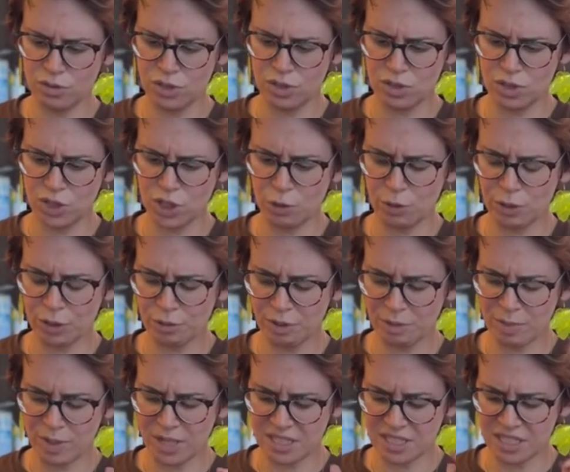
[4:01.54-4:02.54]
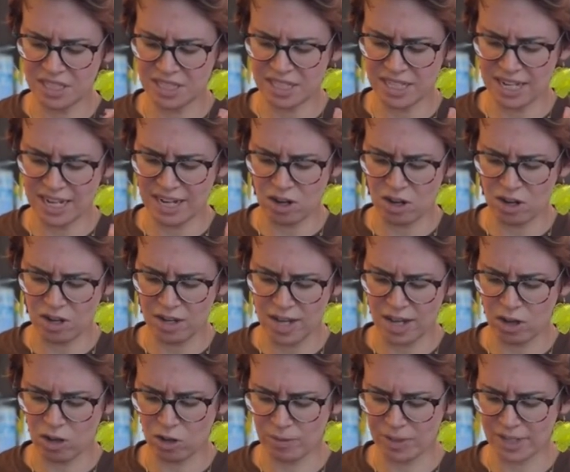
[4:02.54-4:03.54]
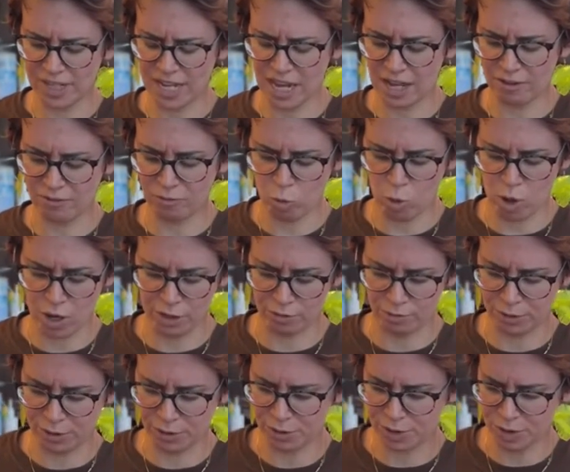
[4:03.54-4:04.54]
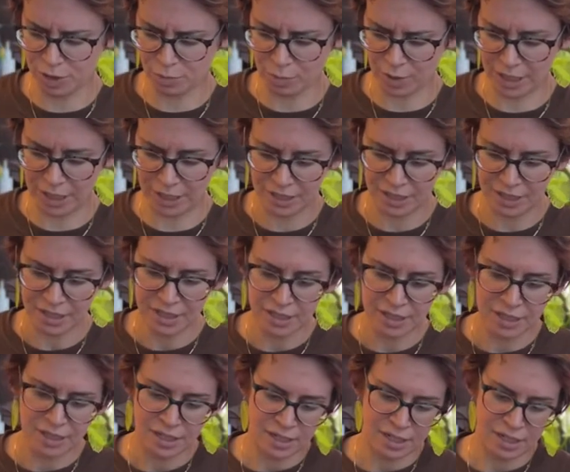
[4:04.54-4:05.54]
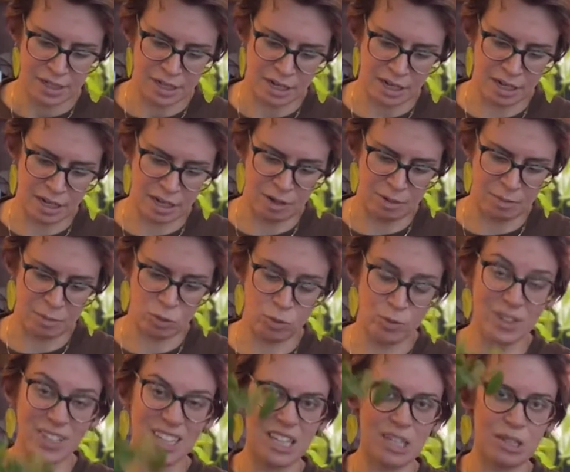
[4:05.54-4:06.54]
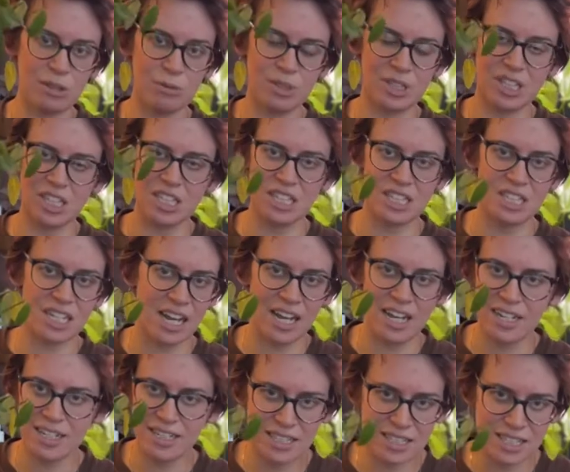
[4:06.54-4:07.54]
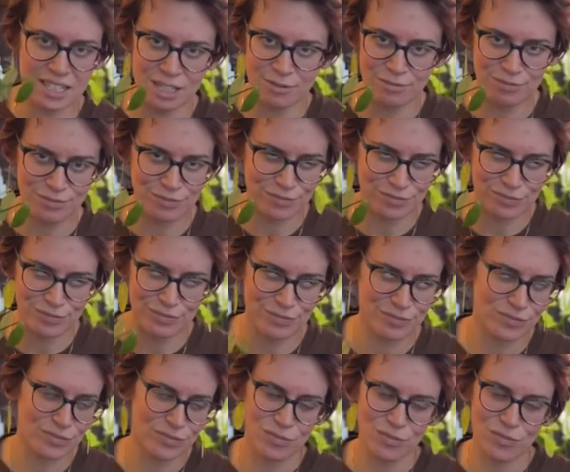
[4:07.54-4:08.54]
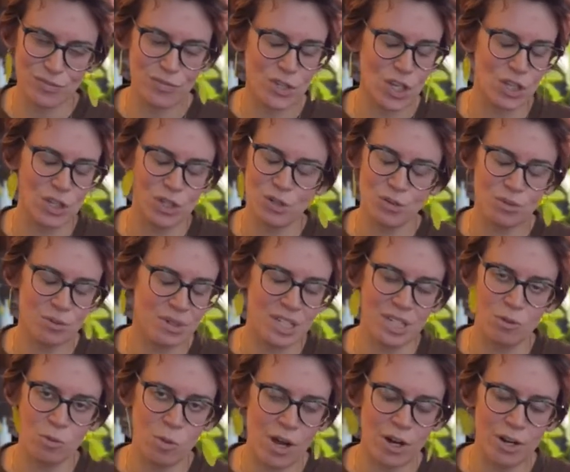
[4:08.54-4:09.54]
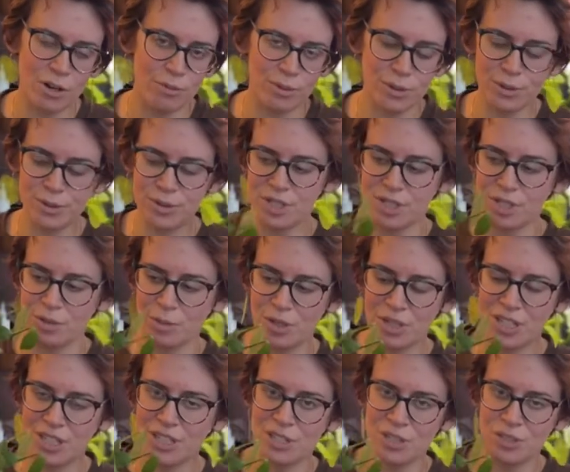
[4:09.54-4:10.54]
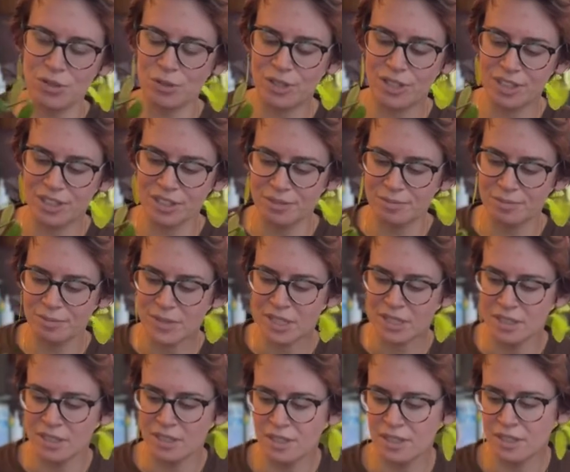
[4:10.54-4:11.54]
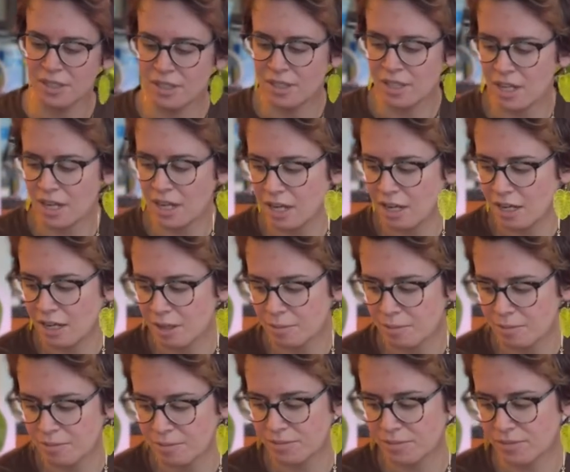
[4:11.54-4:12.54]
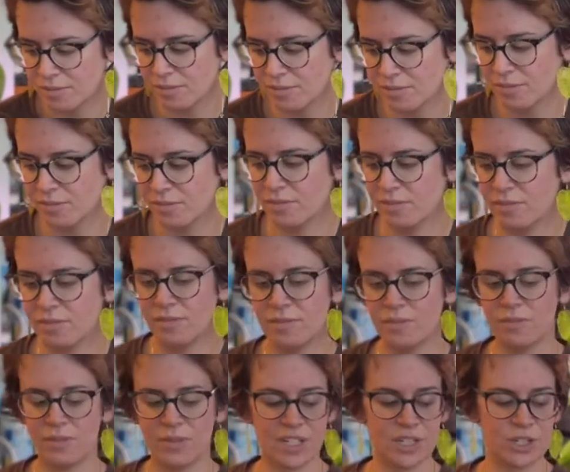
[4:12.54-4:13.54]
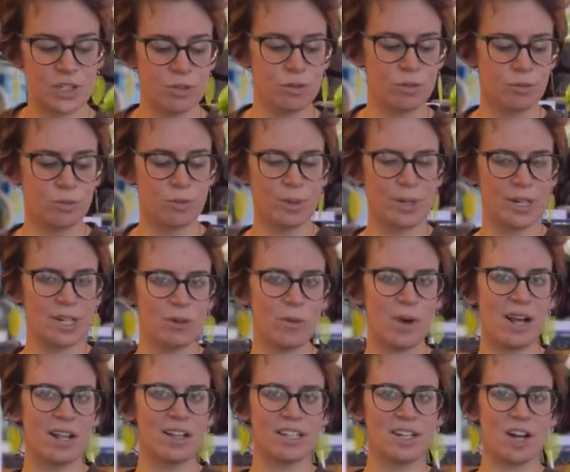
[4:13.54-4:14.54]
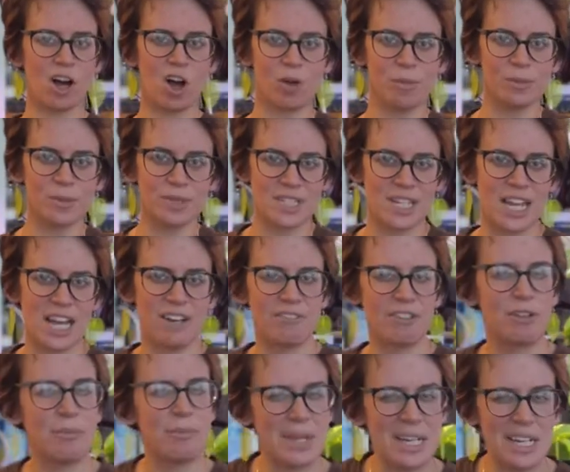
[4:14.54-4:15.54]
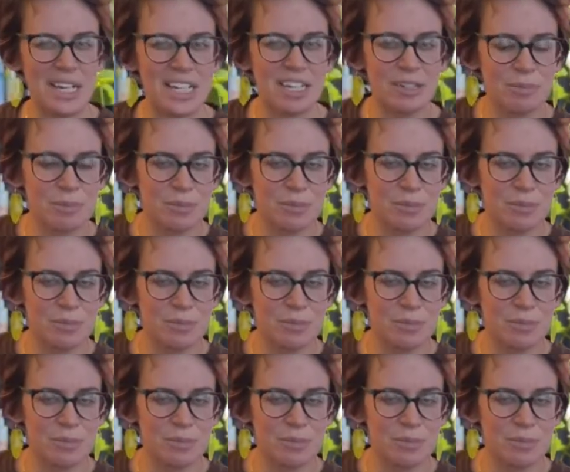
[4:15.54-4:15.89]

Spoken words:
two or three pieces that already have water roots, but really with these guys, you don't need water roots to put it in soil. They do pretty well in almost every medium